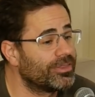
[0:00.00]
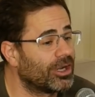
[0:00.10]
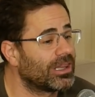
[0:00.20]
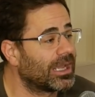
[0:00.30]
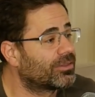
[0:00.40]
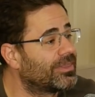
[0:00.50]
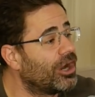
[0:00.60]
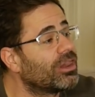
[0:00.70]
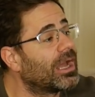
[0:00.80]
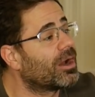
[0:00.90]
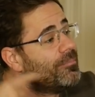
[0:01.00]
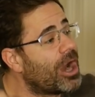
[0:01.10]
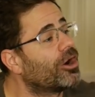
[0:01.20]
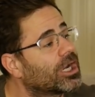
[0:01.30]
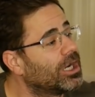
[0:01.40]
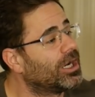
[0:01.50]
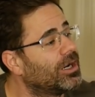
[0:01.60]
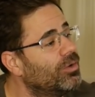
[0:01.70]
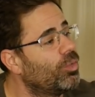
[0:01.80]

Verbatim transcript: They're like they're like America